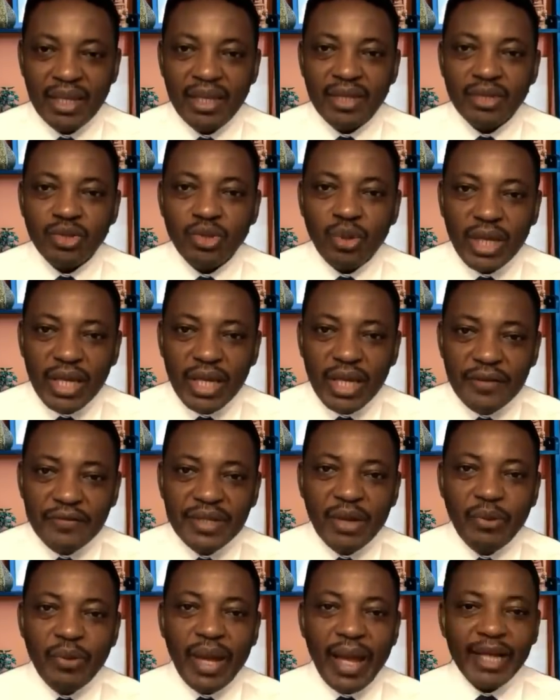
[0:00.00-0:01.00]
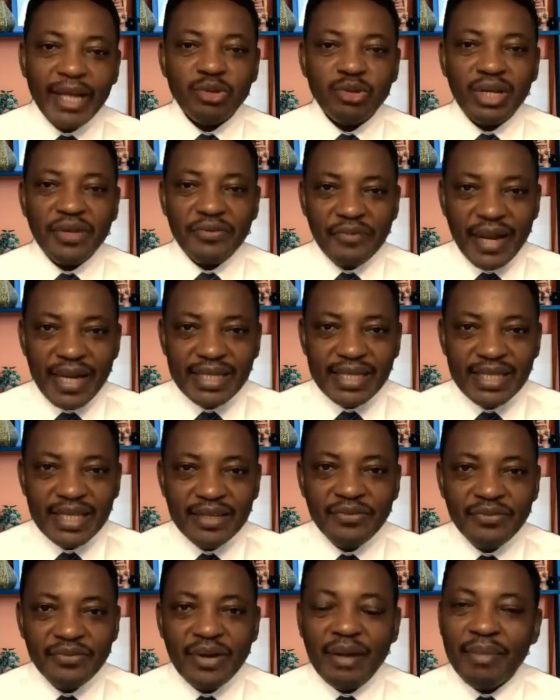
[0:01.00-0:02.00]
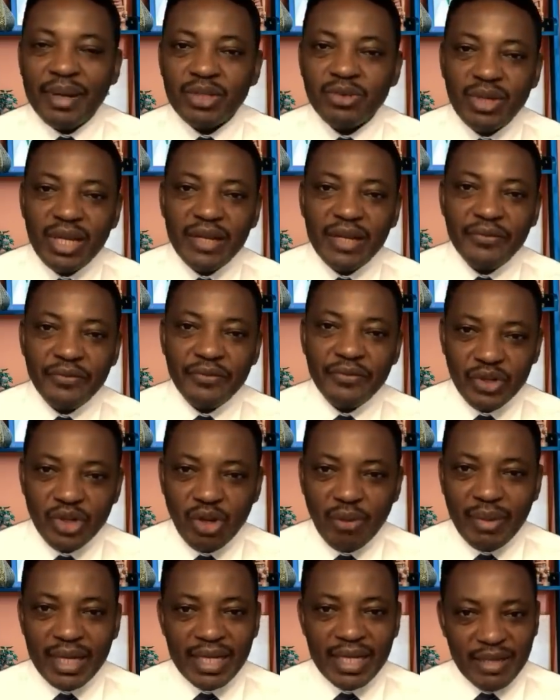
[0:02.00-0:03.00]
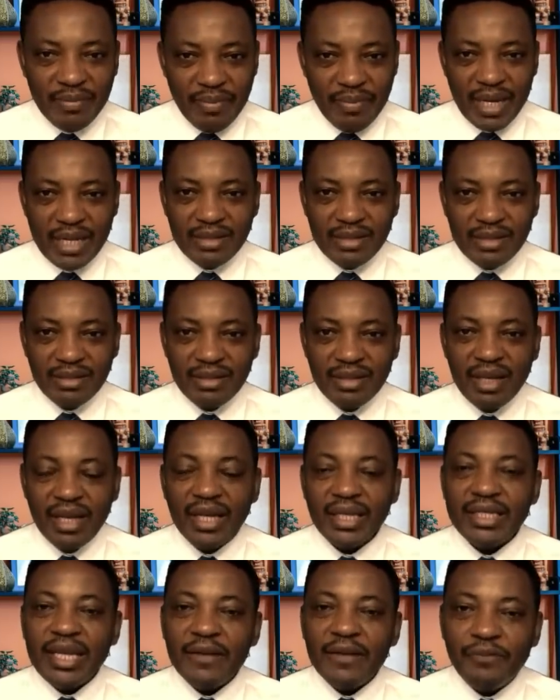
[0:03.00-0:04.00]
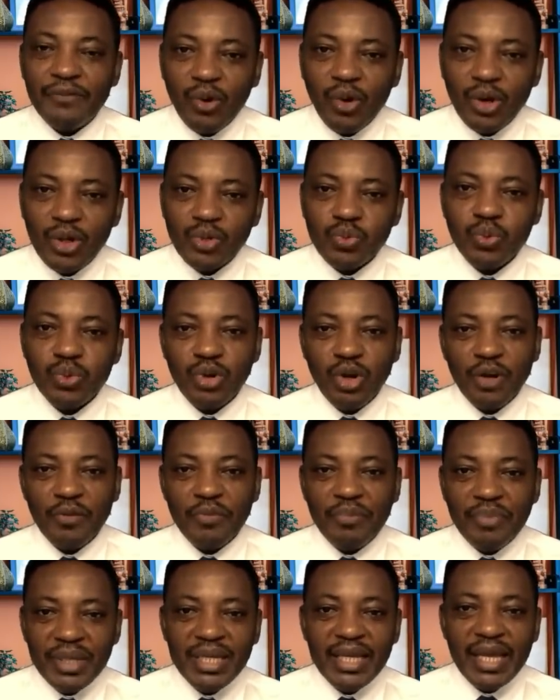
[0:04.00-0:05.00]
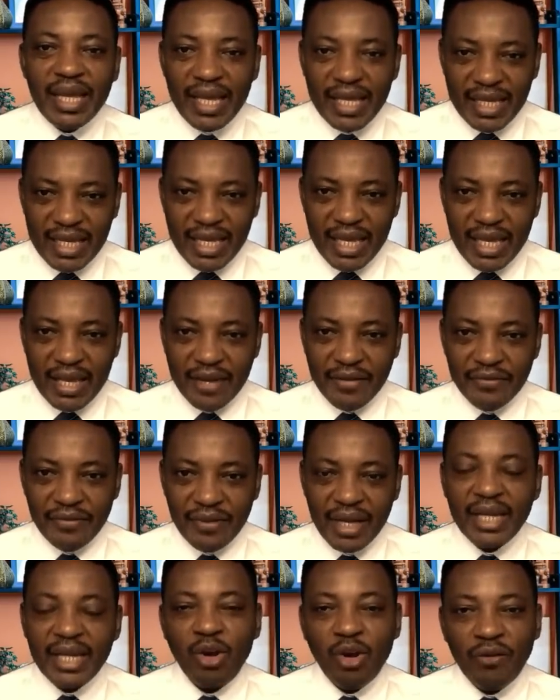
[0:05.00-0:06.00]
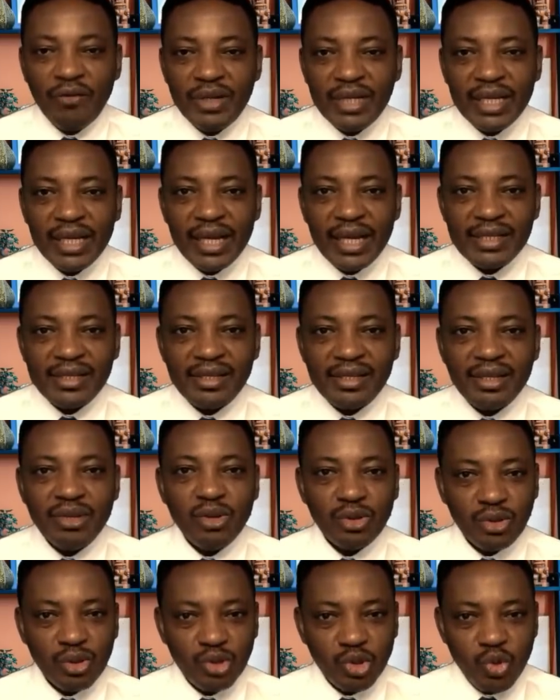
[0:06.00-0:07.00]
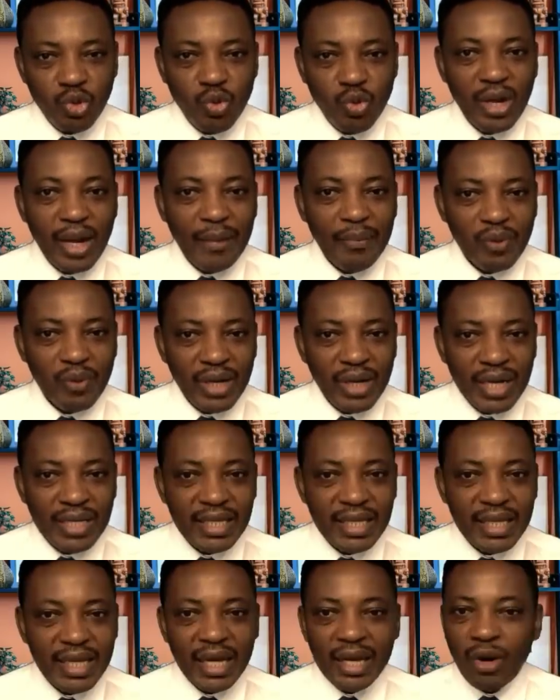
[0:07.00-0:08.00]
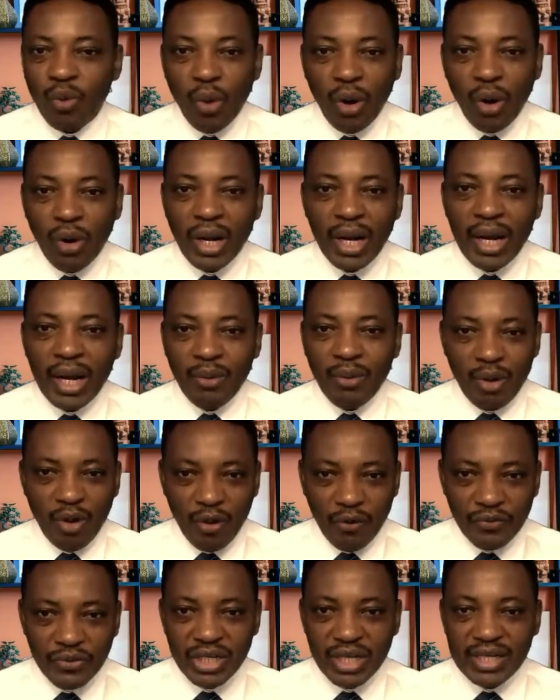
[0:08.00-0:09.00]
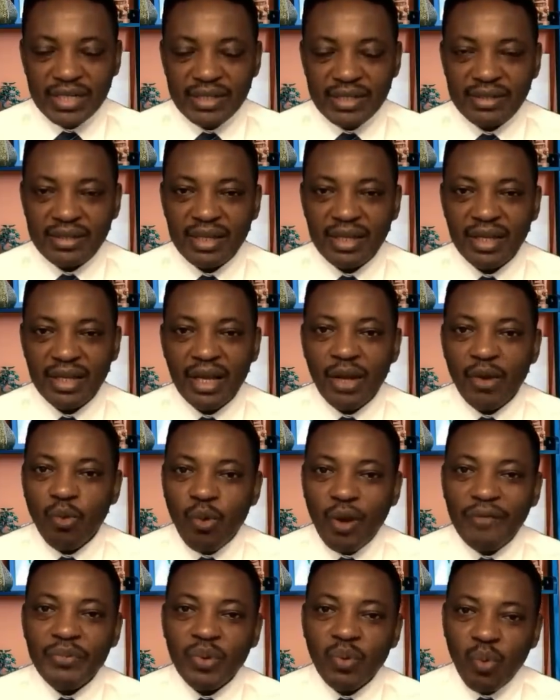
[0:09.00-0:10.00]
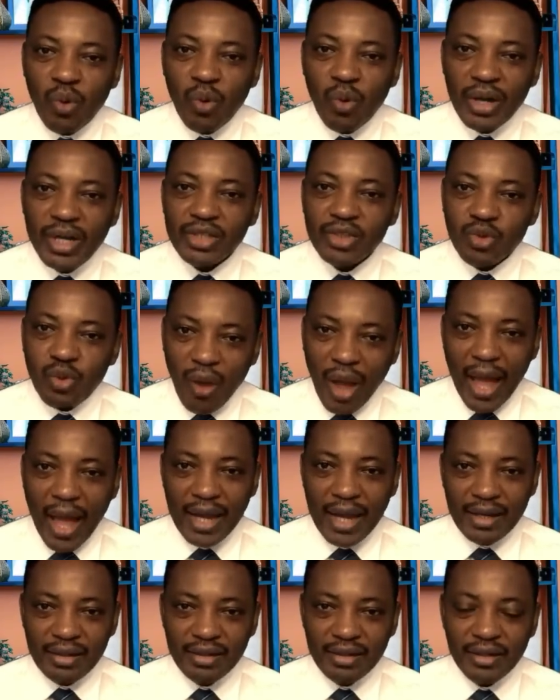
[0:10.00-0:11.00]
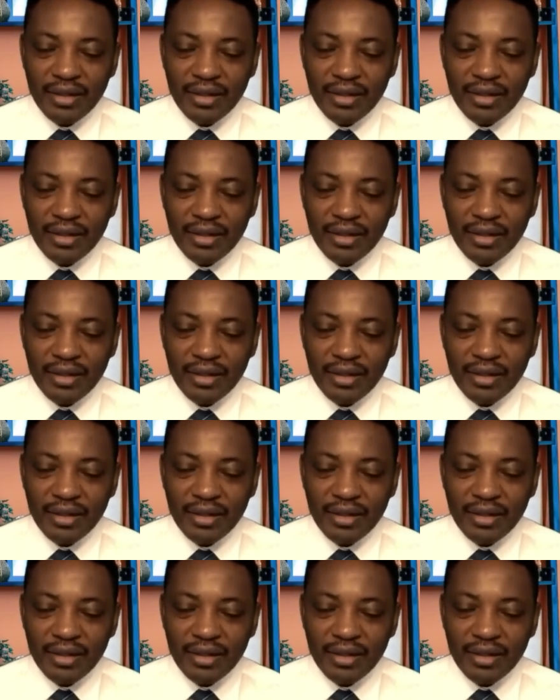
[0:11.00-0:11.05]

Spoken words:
So if they were actually fighting for Ambazonian freedom and independence, their focus would not be the ADF and the governing council, Dr. Chu, Kapo Daniel, and all our officials who have been working so hard.